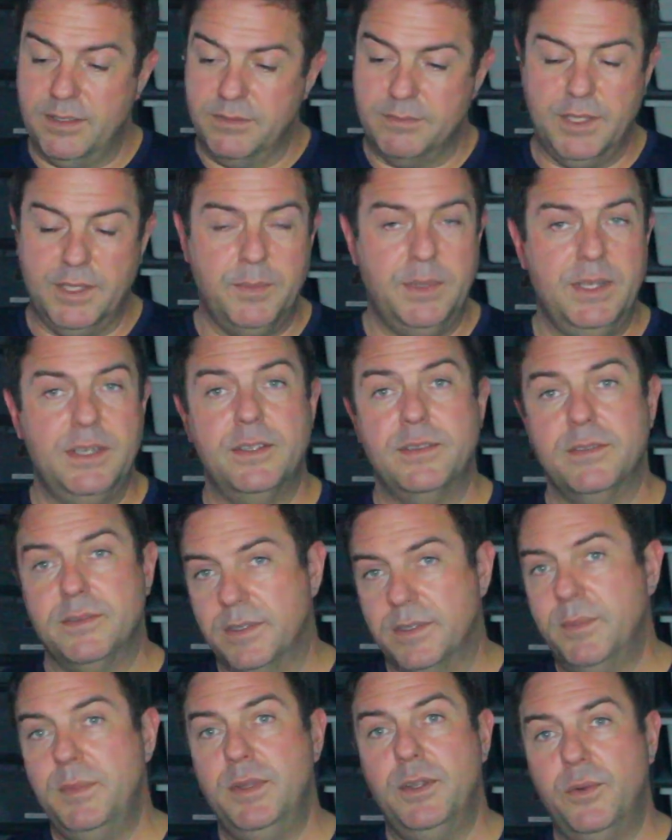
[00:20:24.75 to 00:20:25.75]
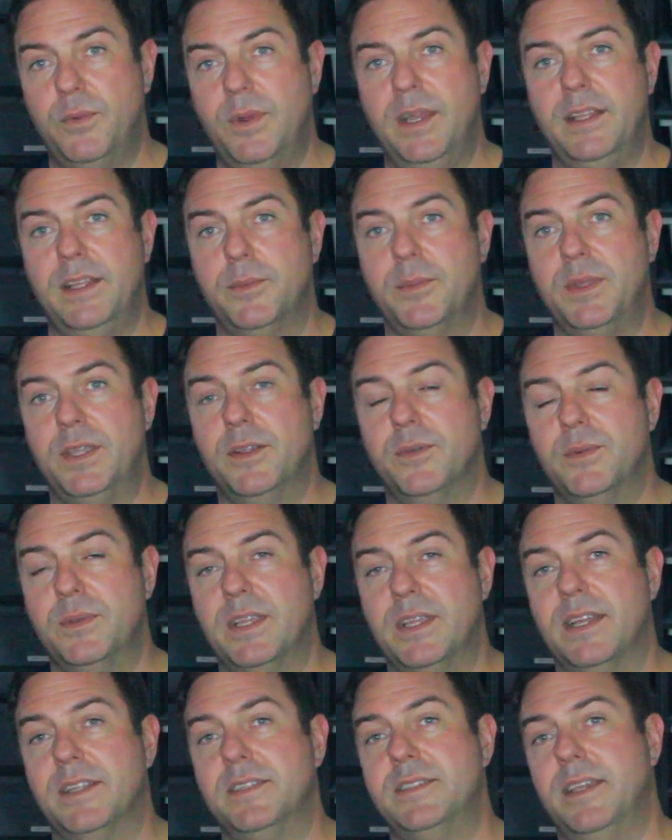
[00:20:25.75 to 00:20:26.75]
let me know why. Let me hear what
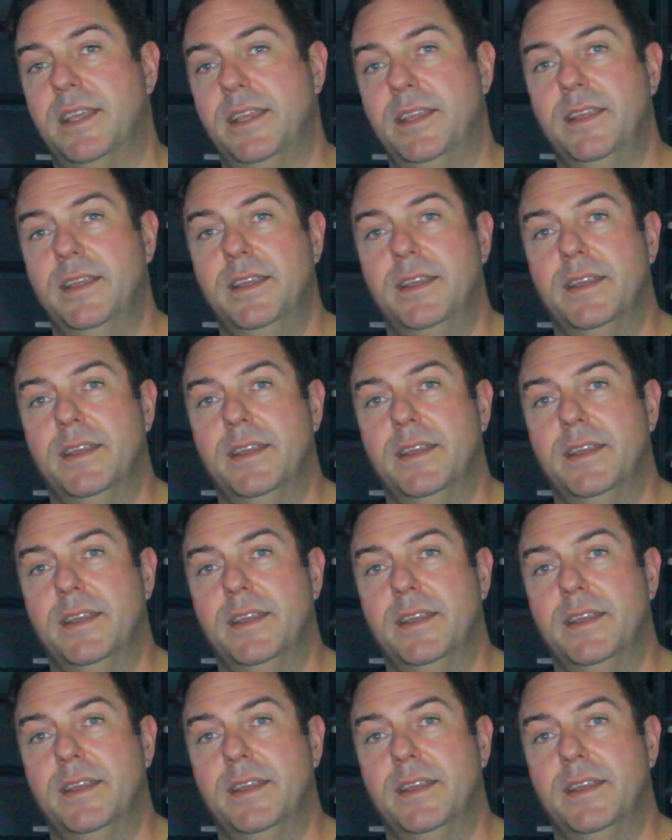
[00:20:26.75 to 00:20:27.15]
you got to say.